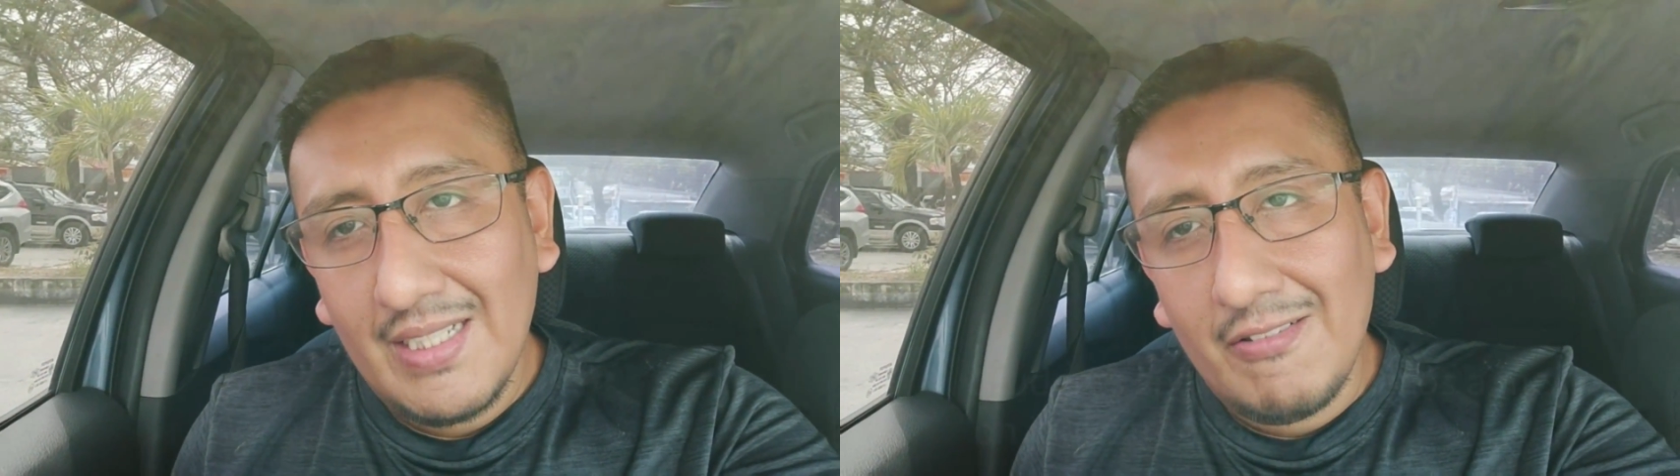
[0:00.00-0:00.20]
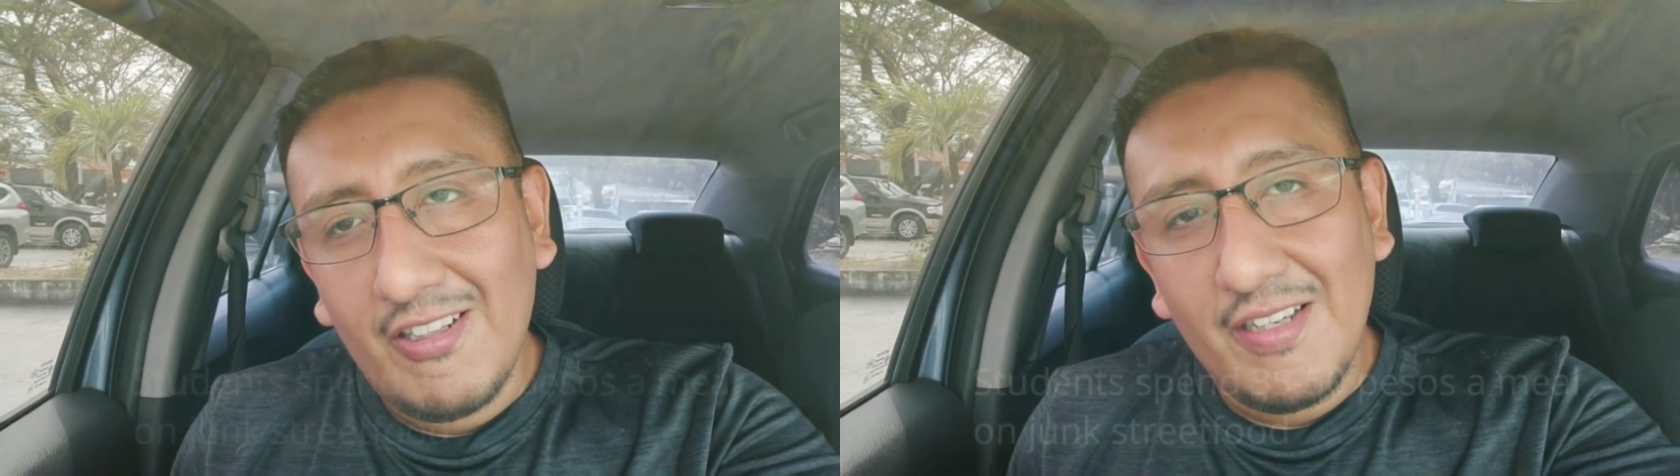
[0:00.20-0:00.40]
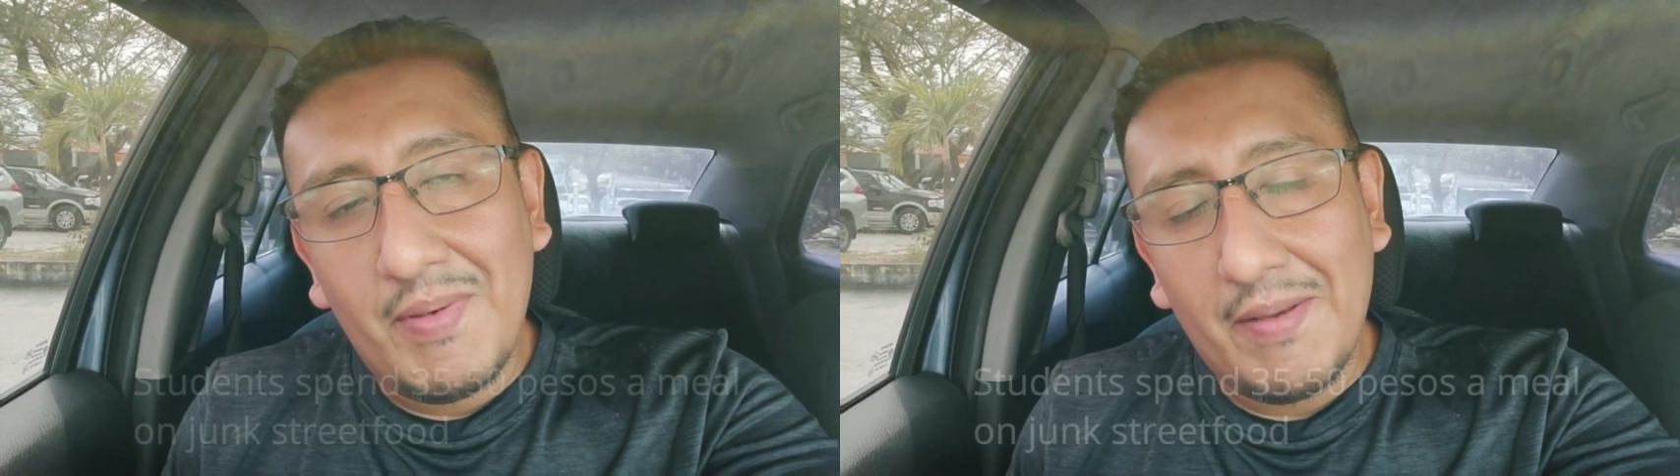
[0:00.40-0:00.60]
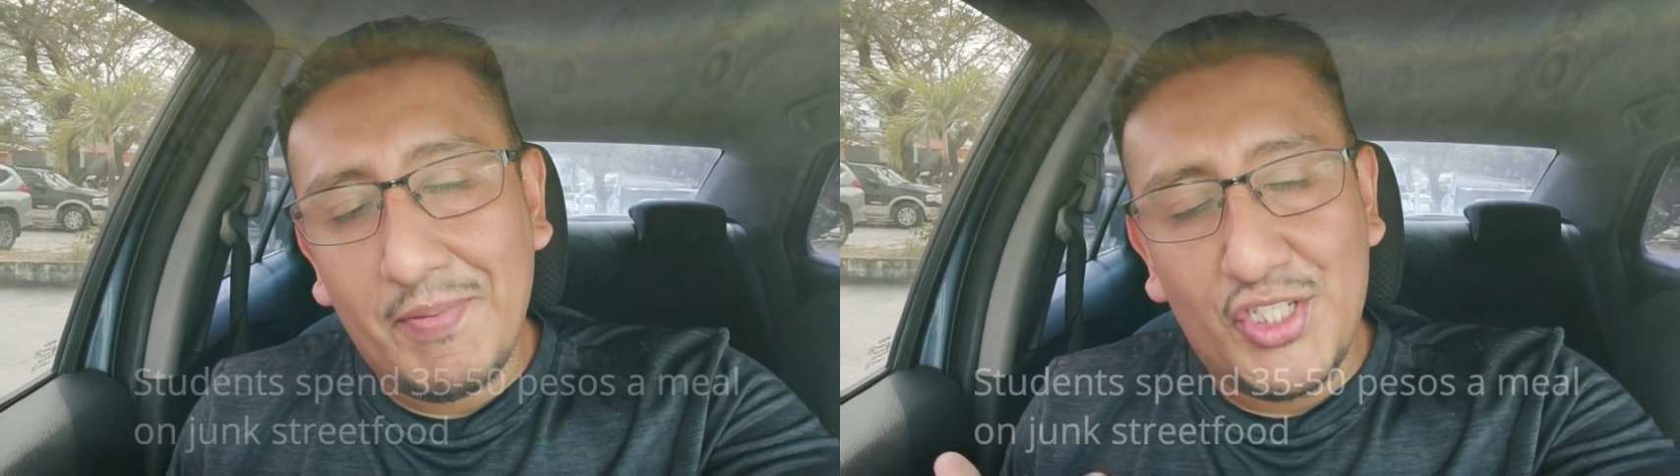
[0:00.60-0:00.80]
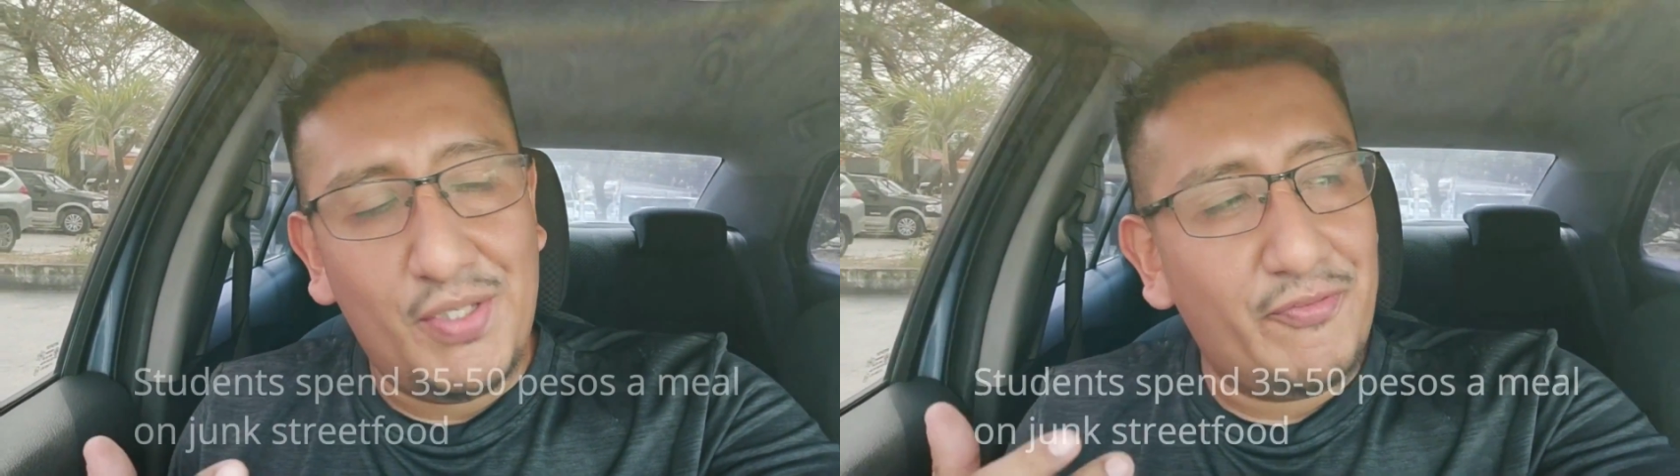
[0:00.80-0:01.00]
Well, it might be
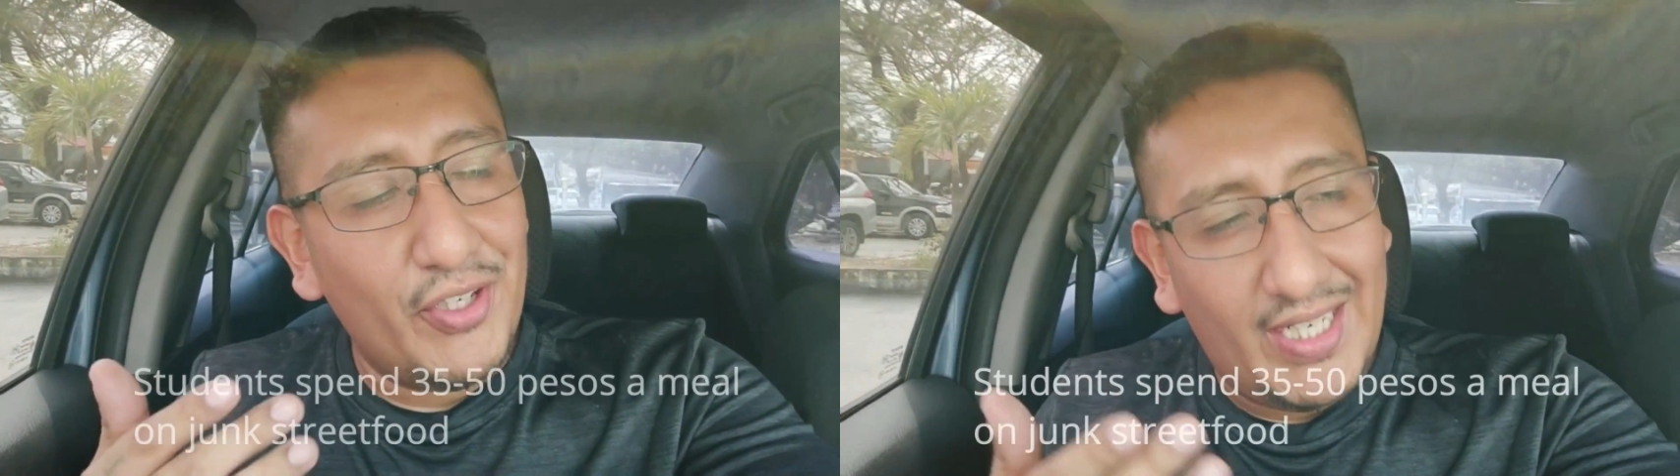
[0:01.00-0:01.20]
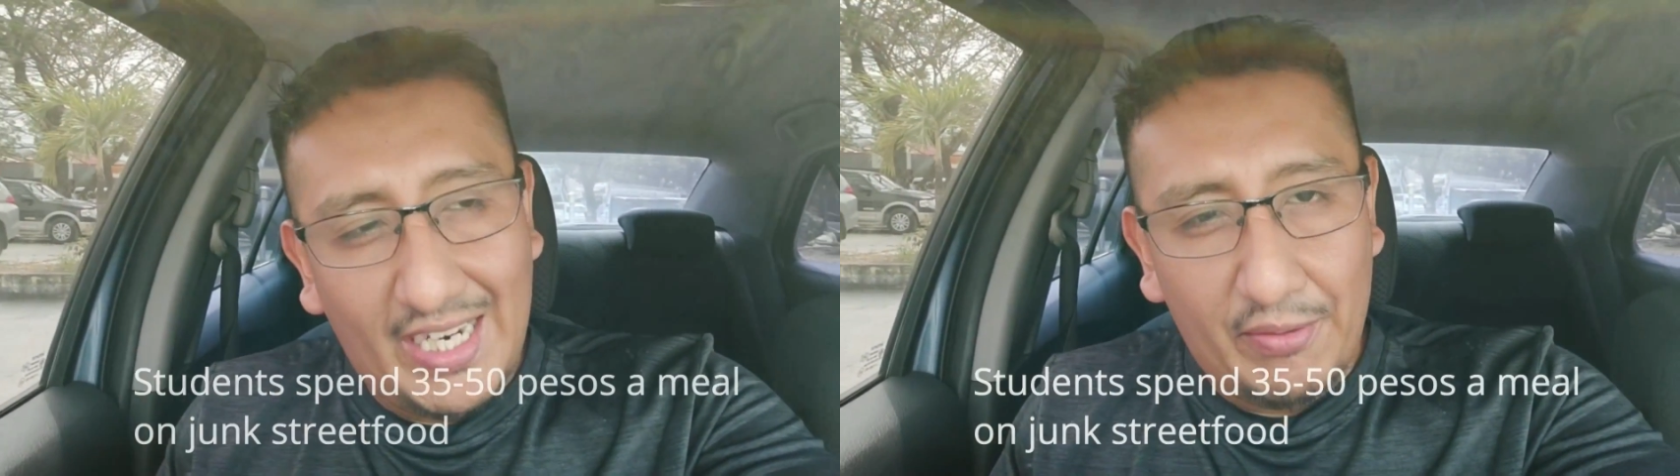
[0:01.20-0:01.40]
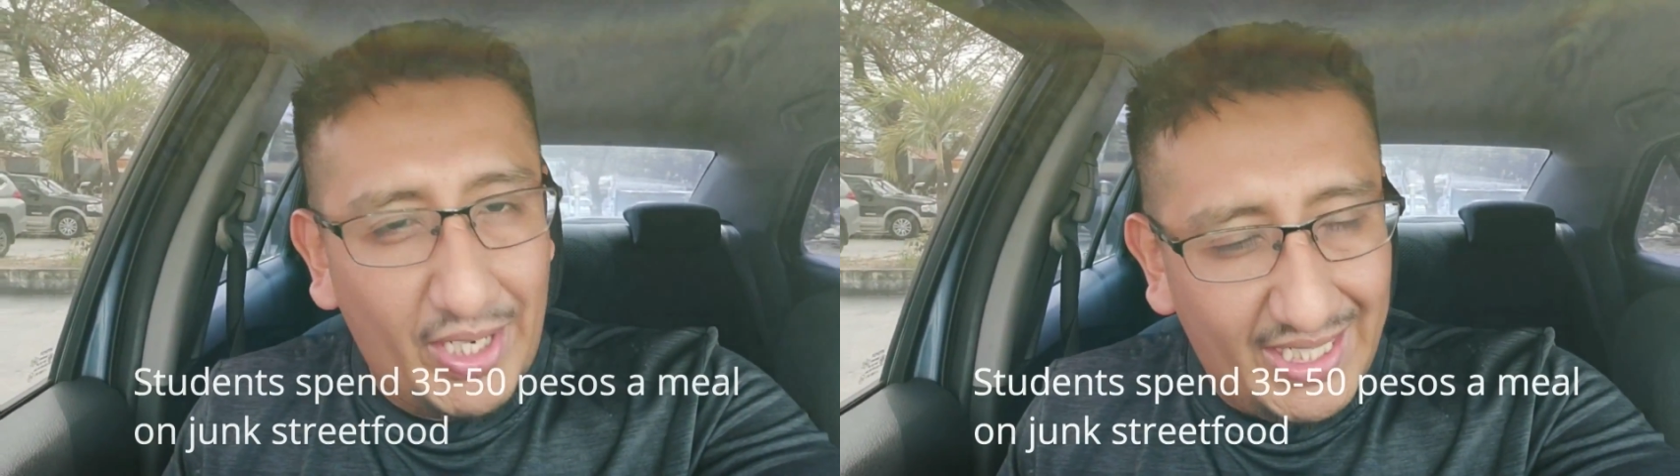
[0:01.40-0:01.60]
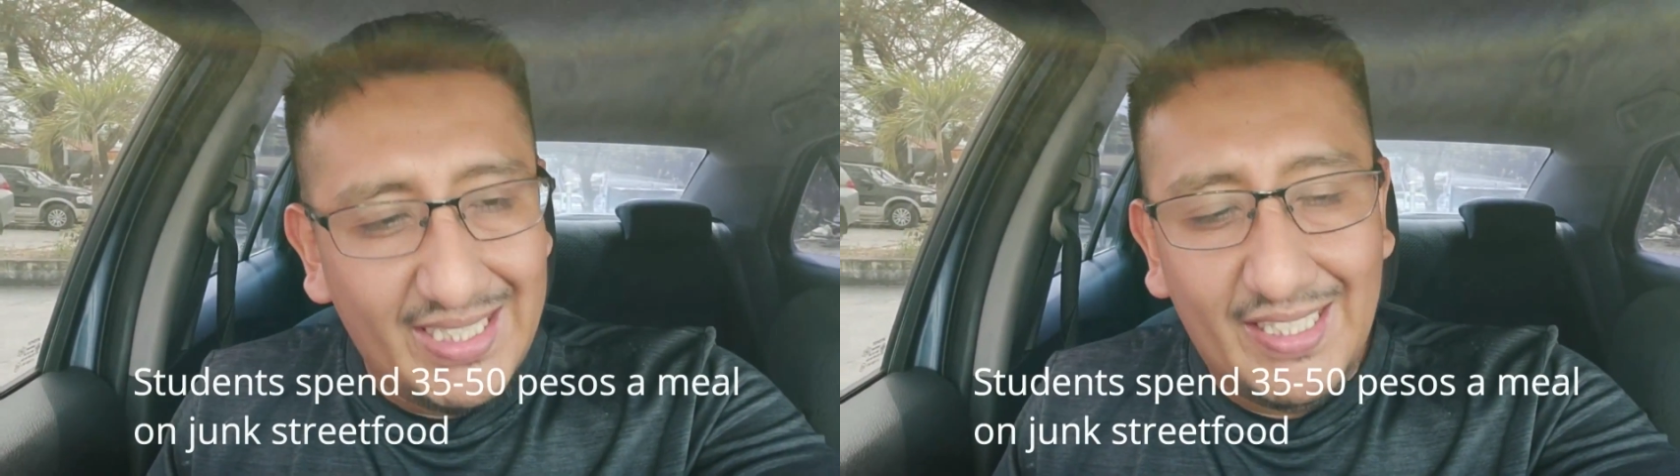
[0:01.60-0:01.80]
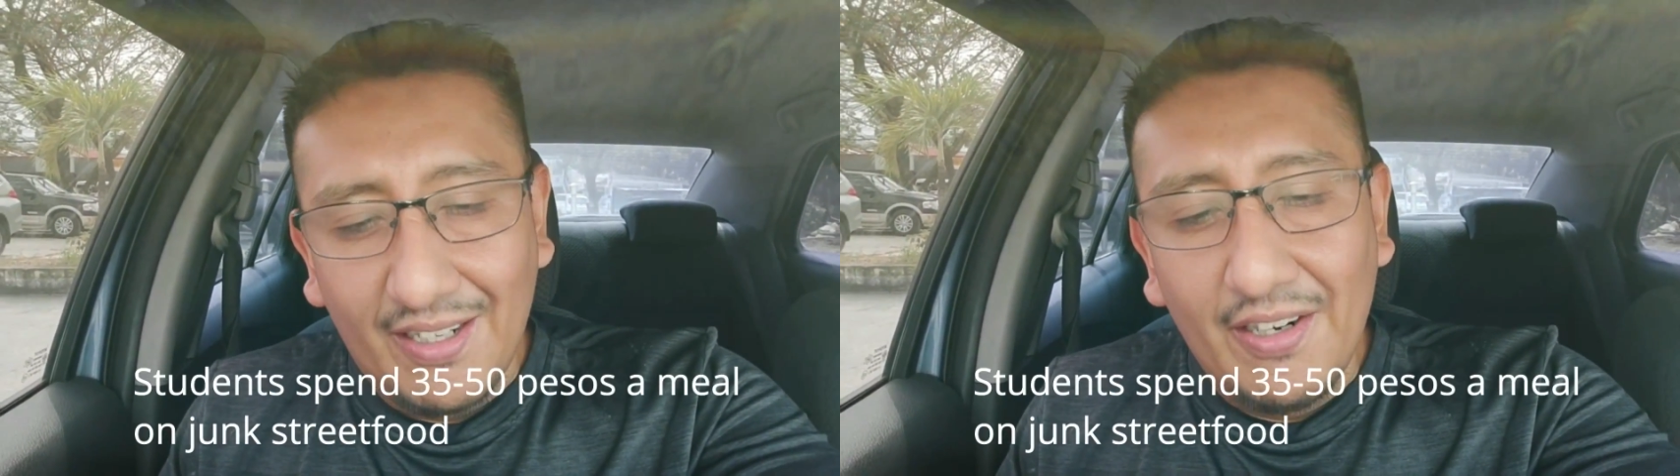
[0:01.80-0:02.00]
cheap for the guy writing
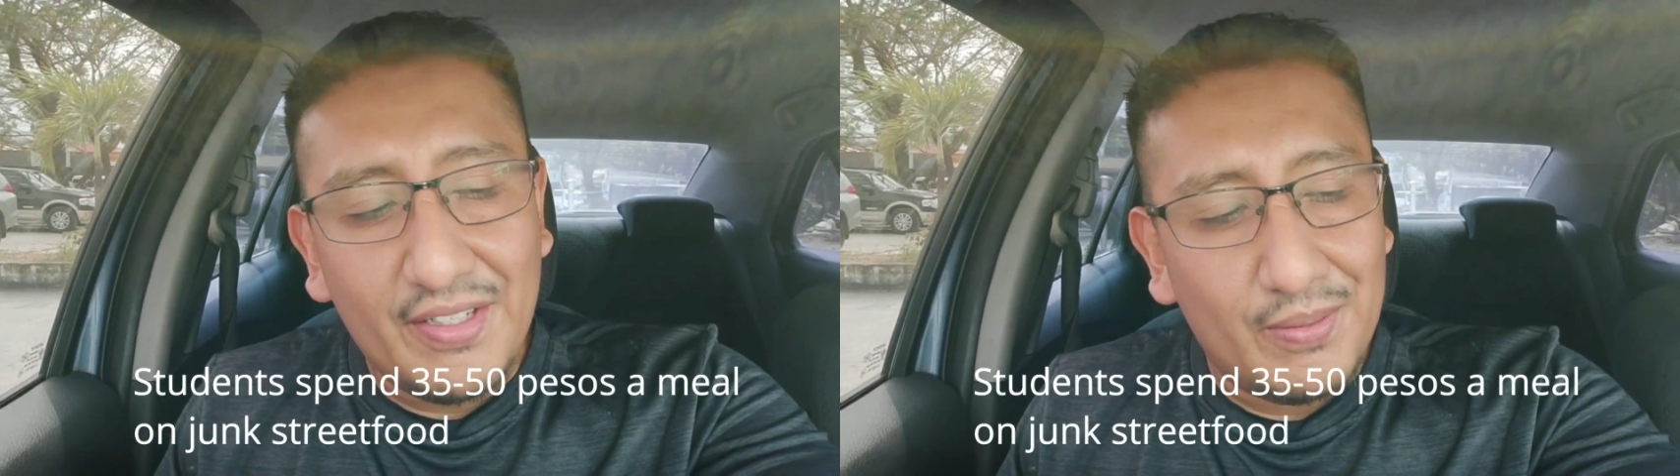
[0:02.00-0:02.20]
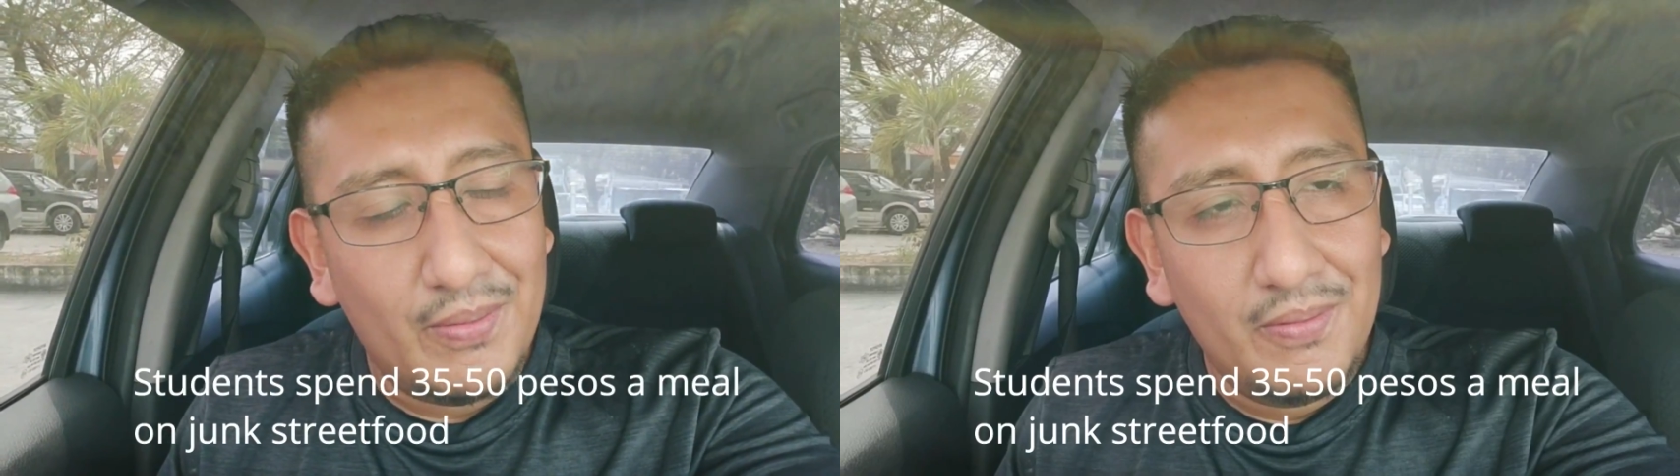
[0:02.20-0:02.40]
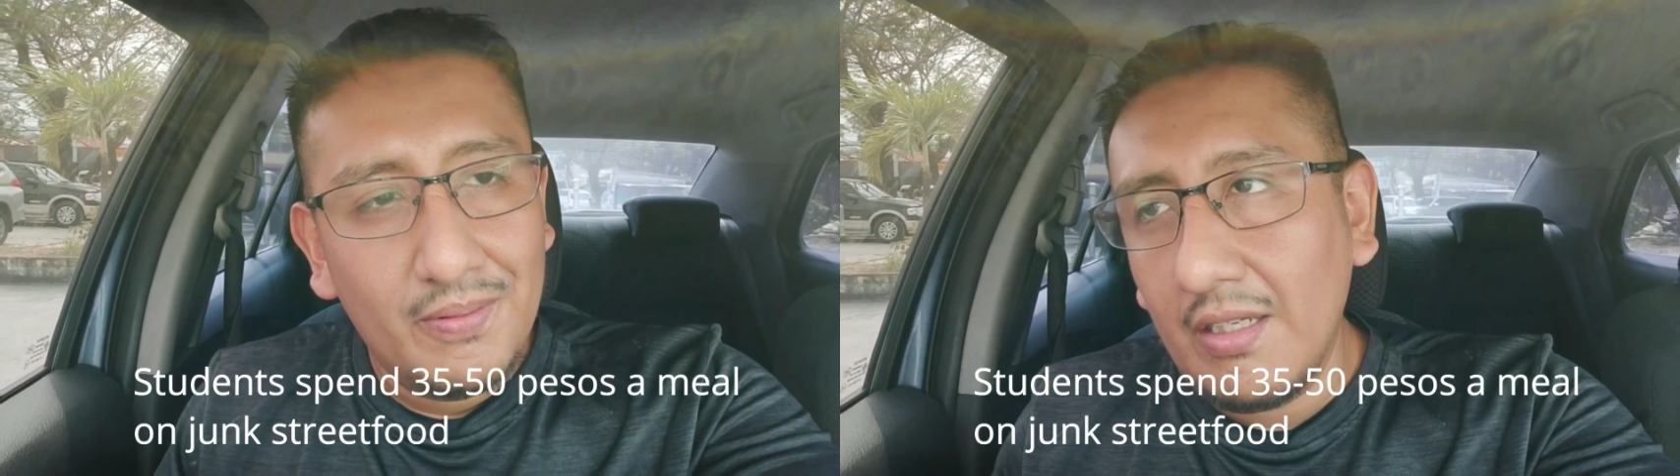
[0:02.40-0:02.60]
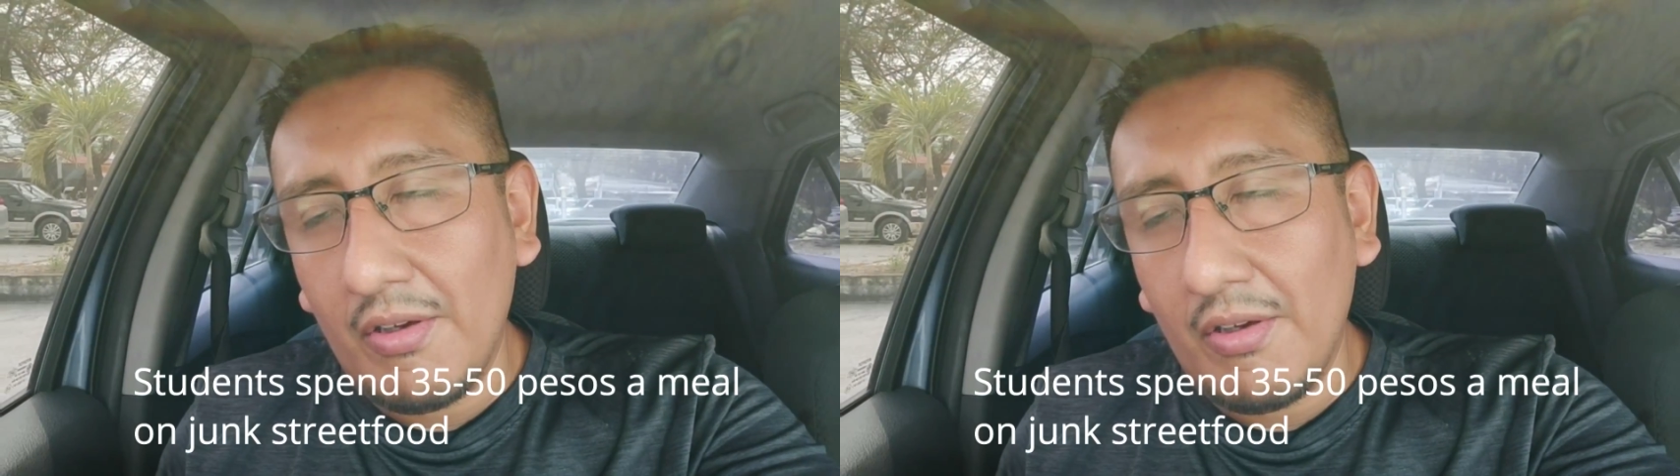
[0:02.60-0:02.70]
the article.